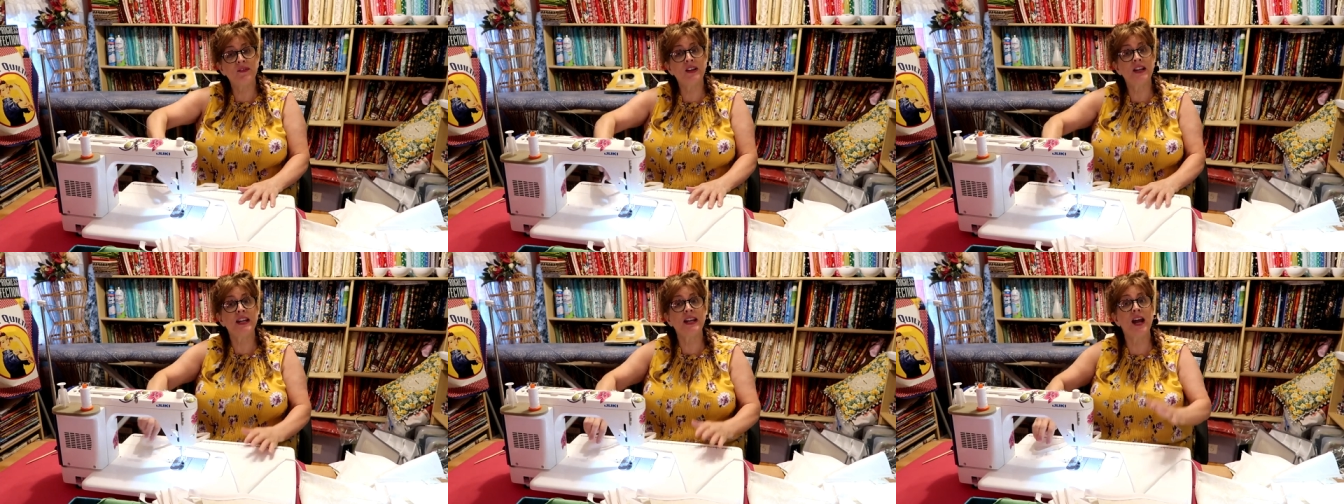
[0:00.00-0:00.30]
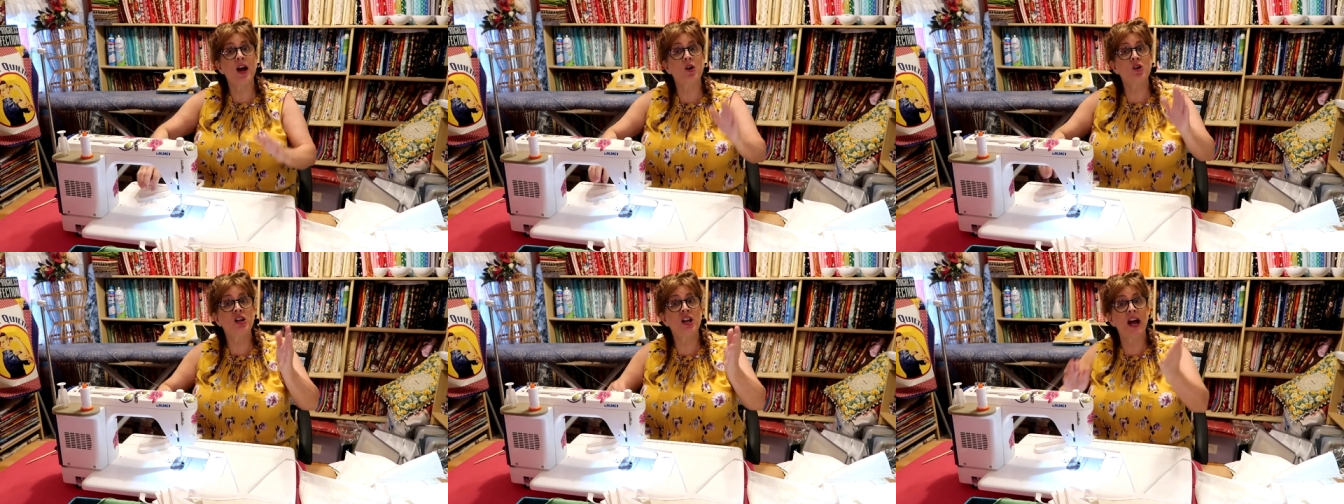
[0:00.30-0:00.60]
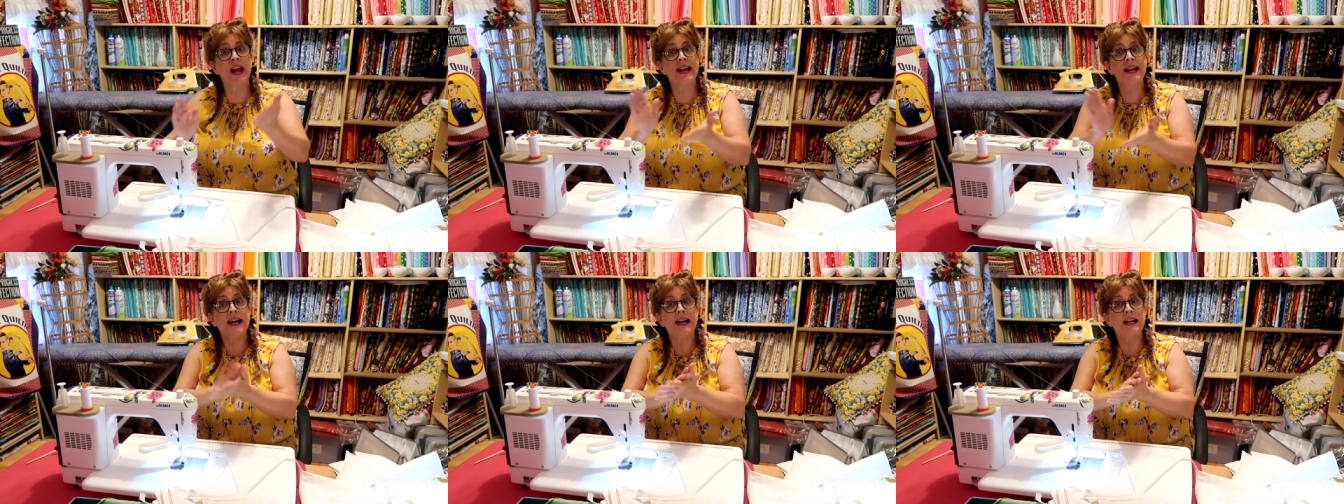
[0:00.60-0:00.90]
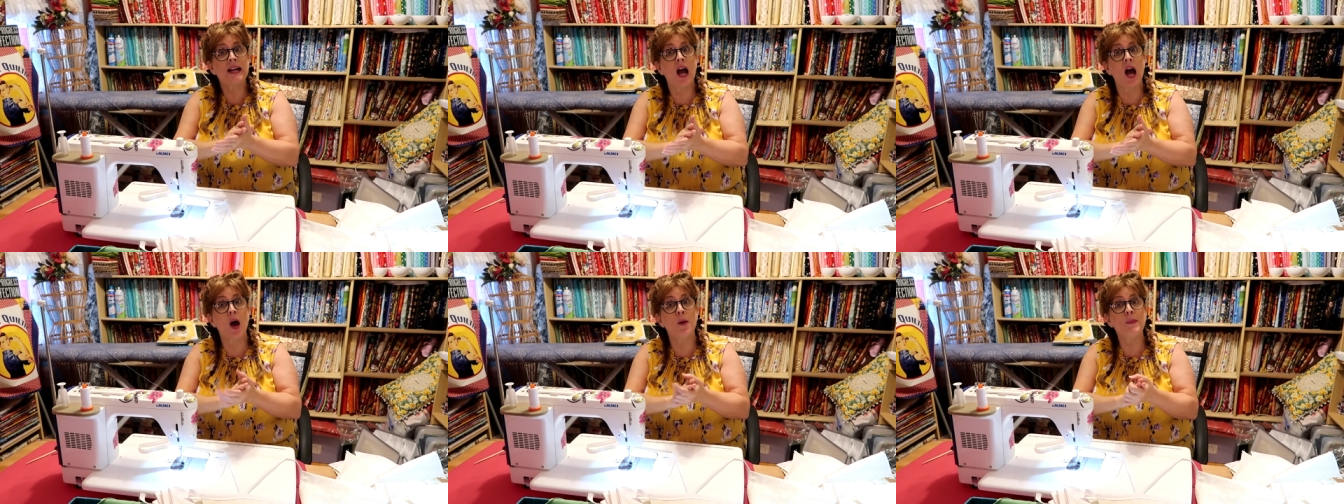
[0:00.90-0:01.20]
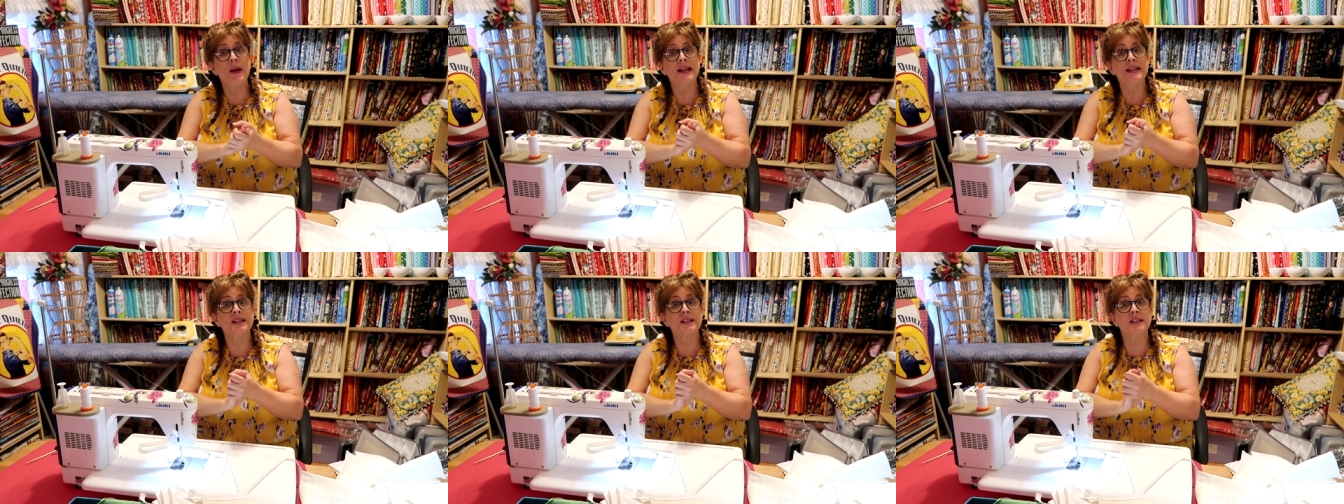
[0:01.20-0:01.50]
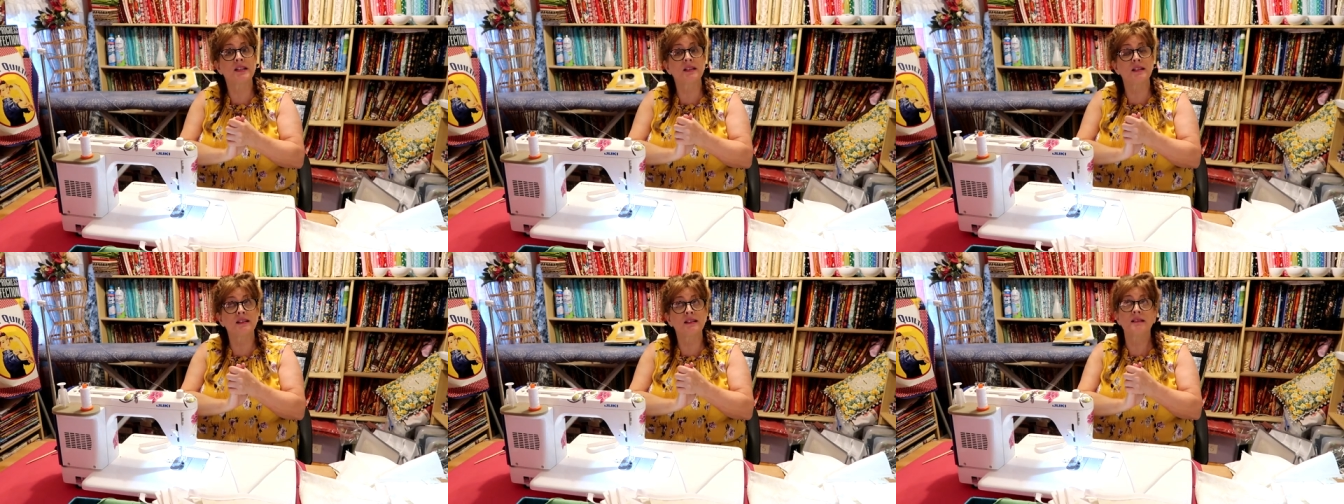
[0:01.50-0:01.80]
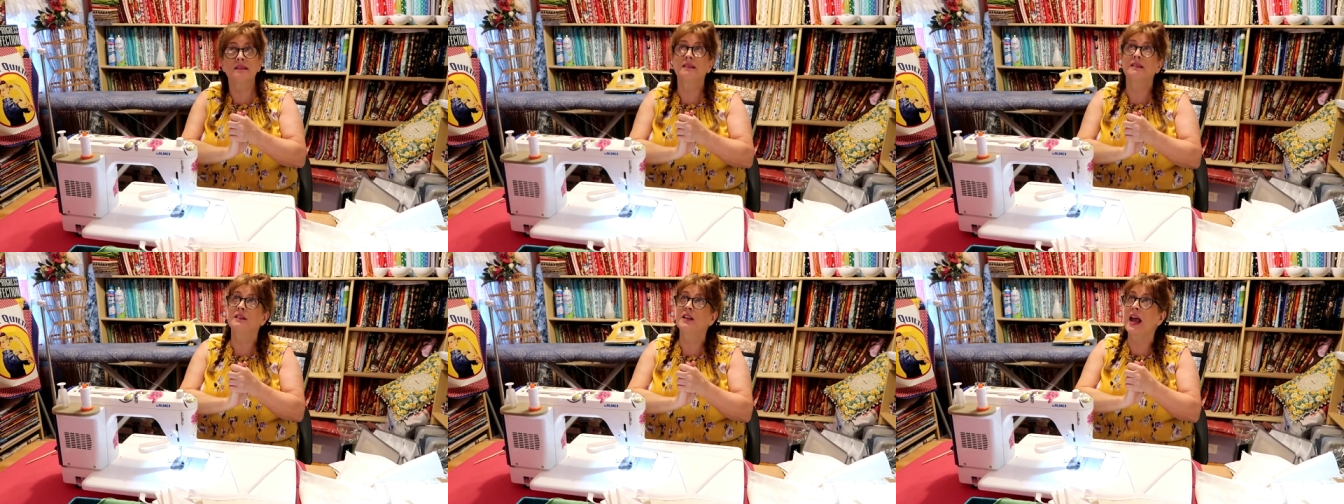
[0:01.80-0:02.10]
video, like, comment,
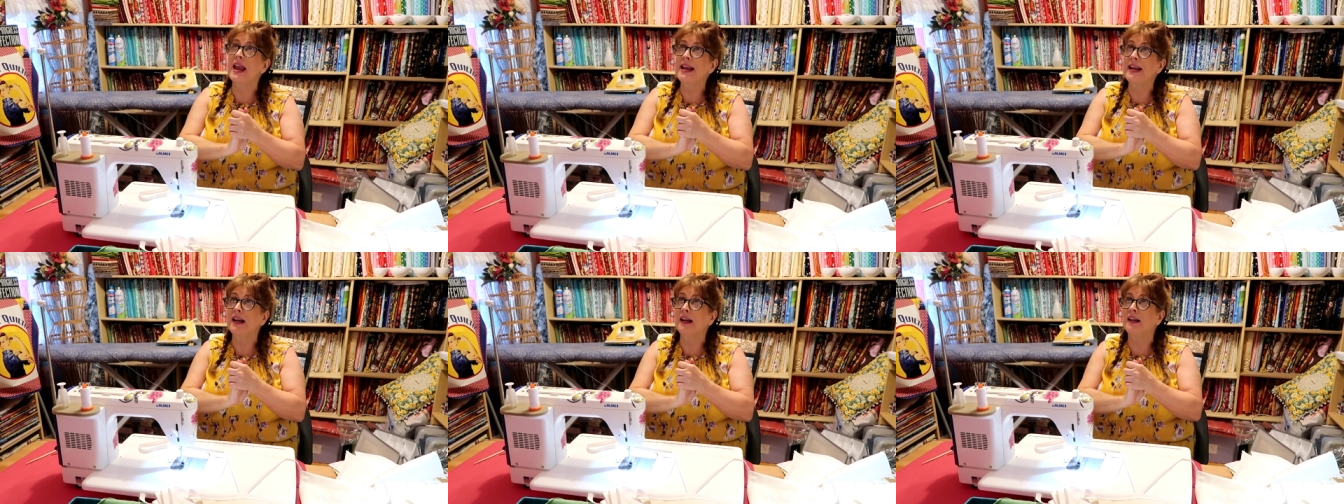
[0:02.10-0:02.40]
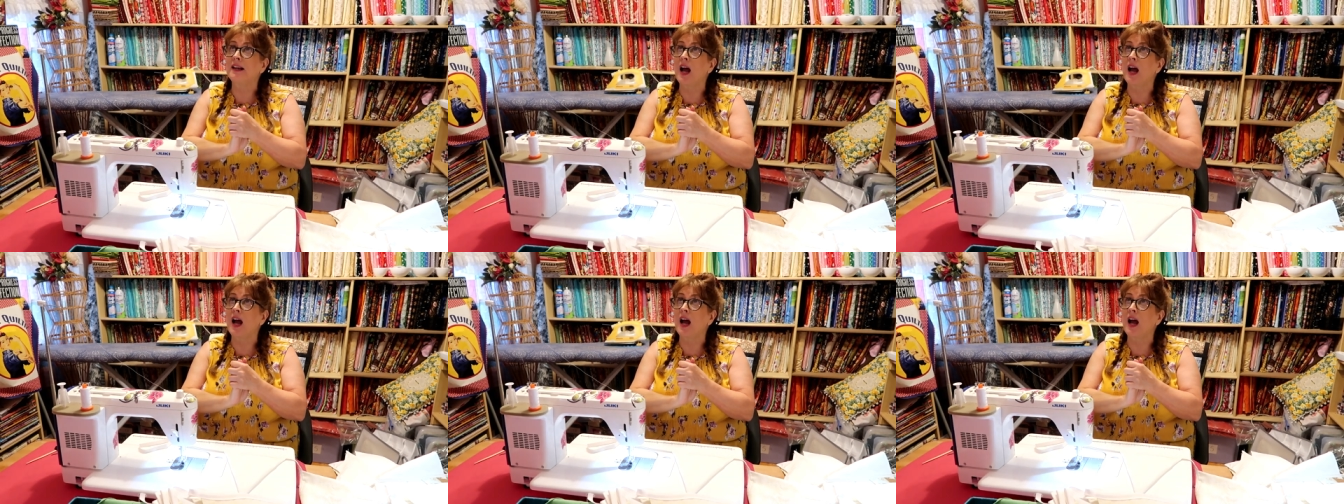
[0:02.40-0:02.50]
like,